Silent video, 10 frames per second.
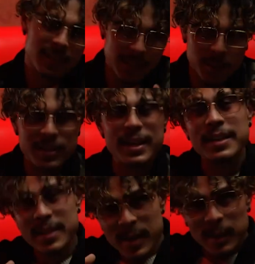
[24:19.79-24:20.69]
little
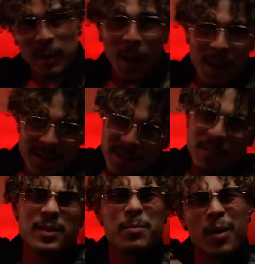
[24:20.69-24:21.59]
sexy collage
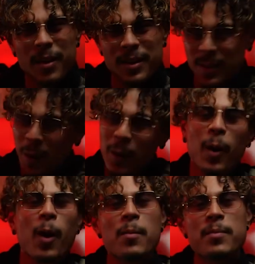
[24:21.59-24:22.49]
of some dark
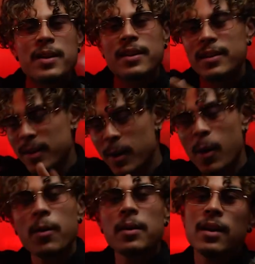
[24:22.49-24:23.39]
R&B, you know.